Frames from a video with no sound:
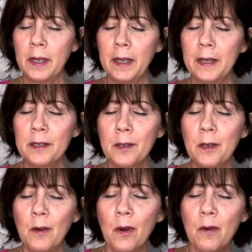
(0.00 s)
And so you're
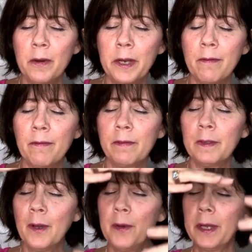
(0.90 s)
already
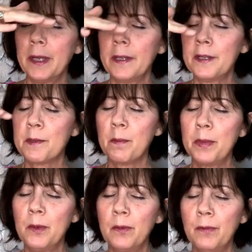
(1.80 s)
floating in this
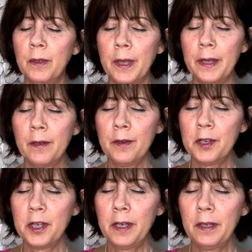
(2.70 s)
beautiful
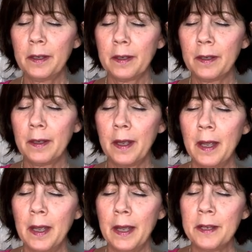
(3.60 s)
energy.
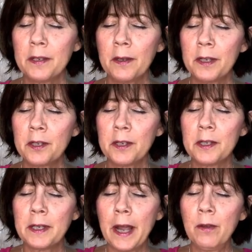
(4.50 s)
And so let's just
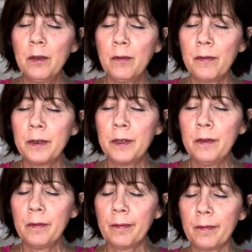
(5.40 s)
download for
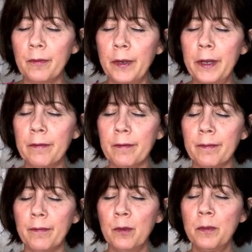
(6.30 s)
you, right?
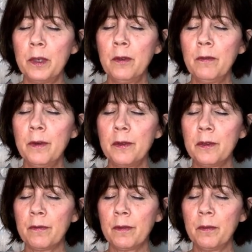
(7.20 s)
From the universe,
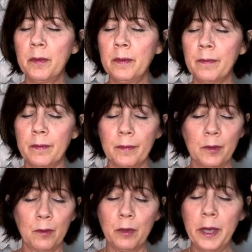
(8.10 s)
from
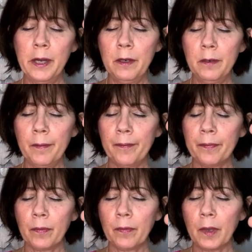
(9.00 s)
Creator,
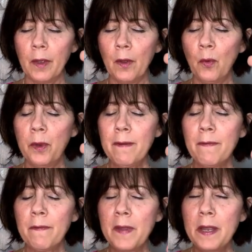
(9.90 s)
what it
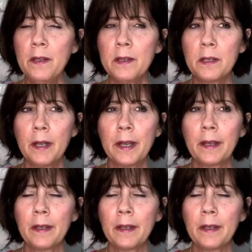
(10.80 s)
feels like